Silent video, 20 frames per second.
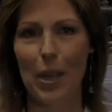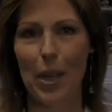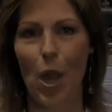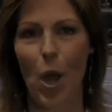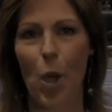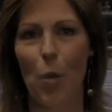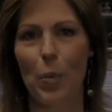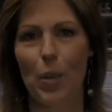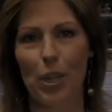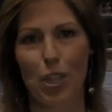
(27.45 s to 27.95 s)

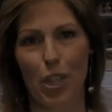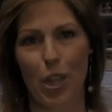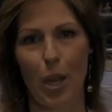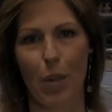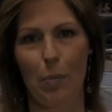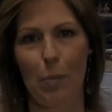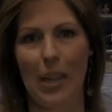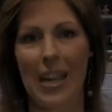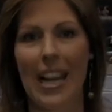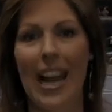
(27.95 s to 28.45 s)
Open
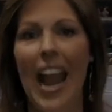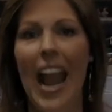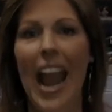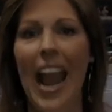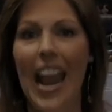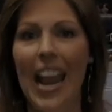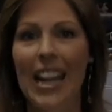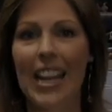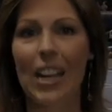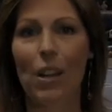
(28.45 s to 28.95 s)
champion
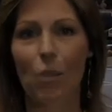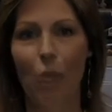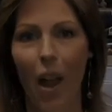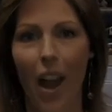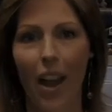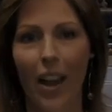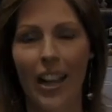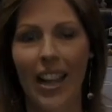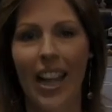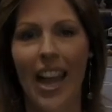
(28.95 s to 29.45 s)
Andy
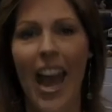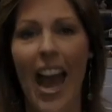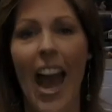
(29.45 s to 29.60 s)
Roddick